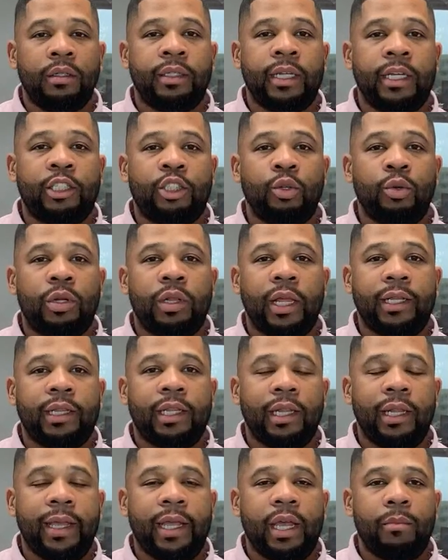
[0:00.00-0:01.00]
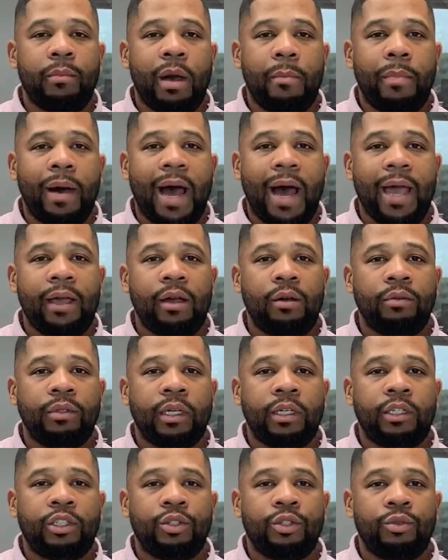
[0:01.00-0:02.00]
Did you click the link in my bio?
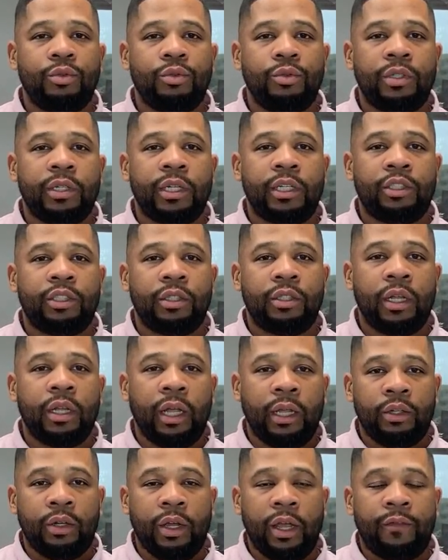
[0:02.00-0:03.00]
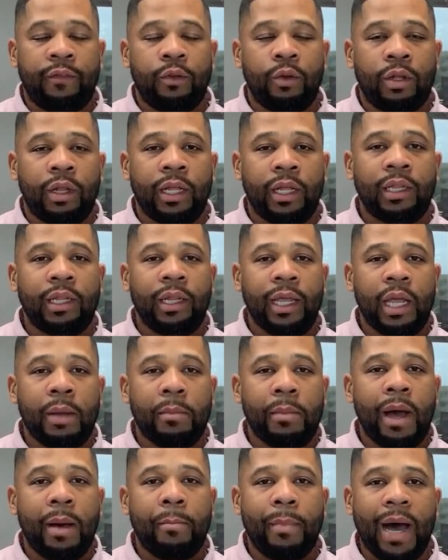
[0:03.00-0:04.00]
Did you did if you click the link in
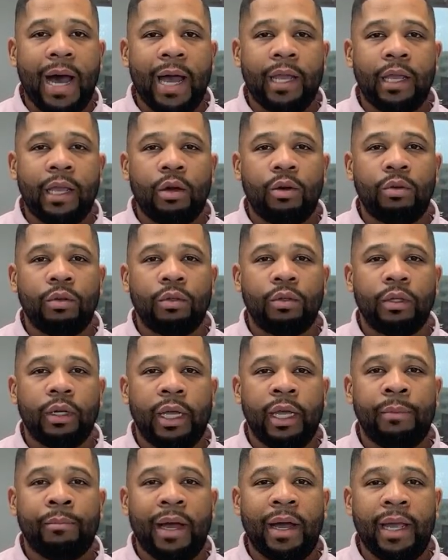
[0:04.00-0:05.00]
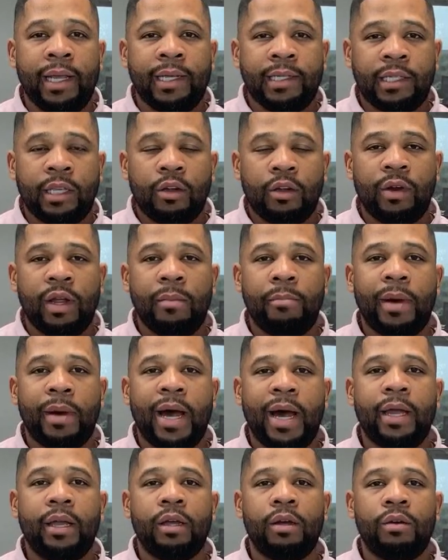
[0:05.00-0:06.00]
my bio in my Instagram
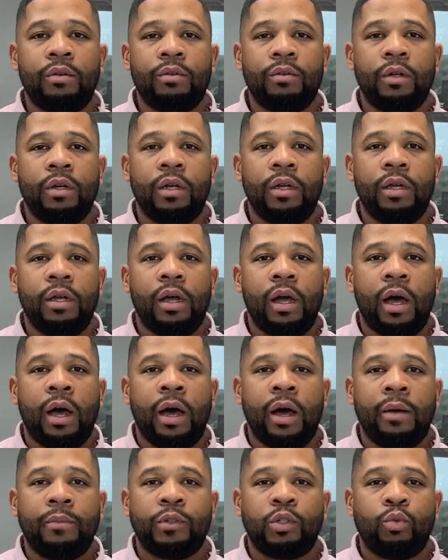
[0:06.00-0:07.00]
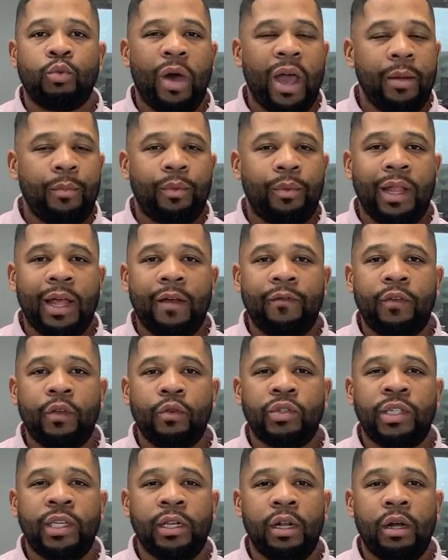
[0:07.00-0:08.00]
bio, um, swipe left, you'll
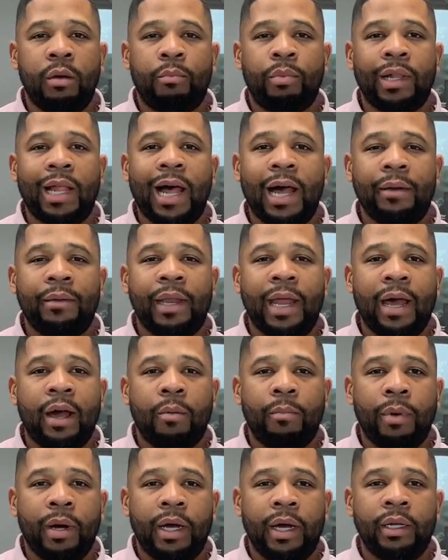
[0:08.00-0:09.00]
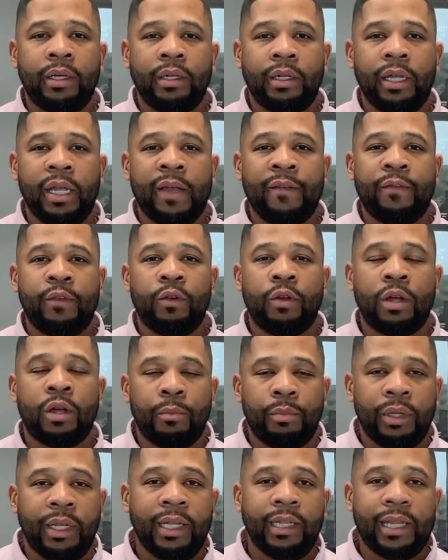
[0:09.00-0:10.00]
see the apply now button. If you
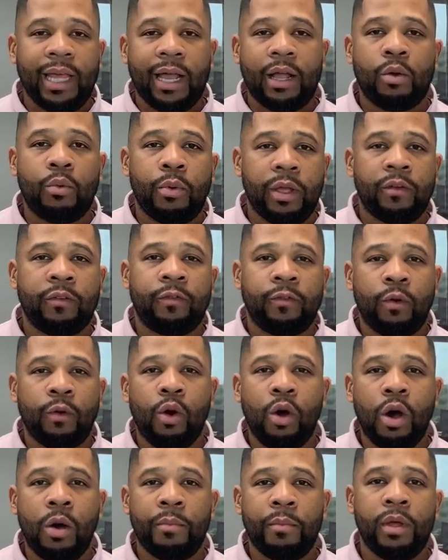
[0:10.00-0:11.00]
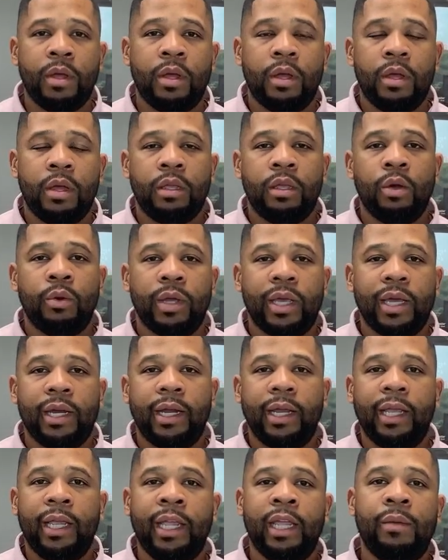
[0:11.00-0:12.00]
complete that quick form, you'll get
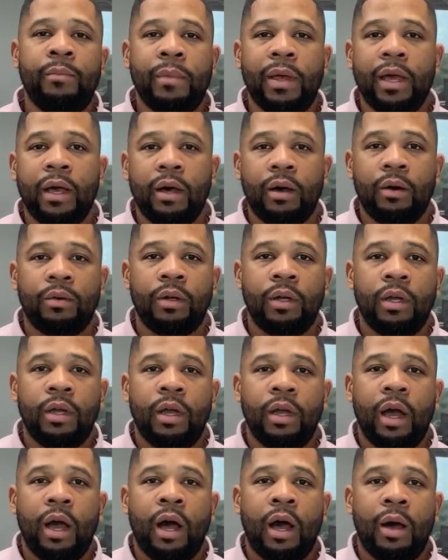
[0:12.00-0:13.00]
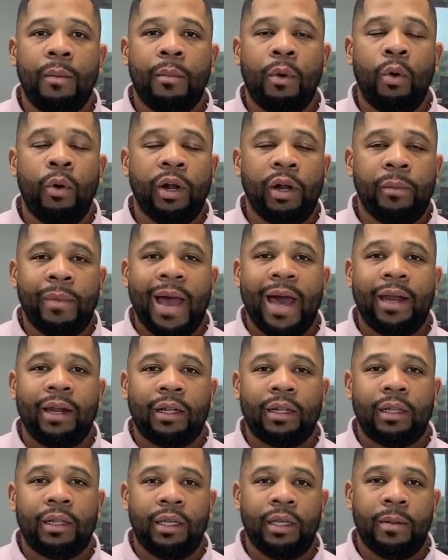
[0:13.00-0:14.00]
an email um,
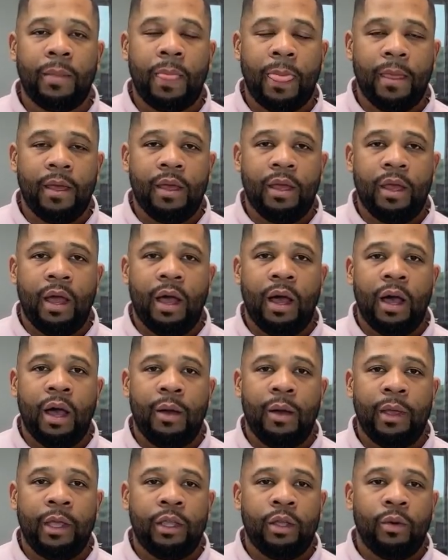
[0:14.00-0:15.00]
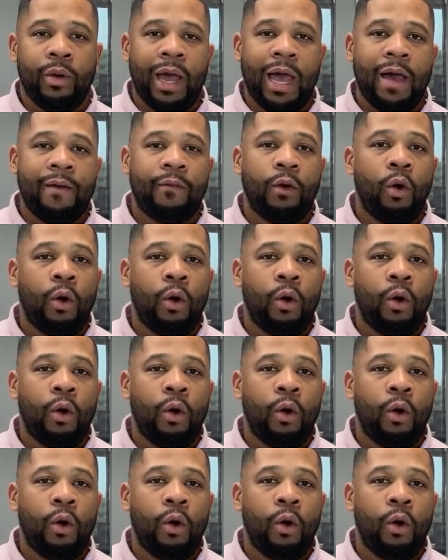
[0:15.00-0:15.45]
automatically, um, and you'll have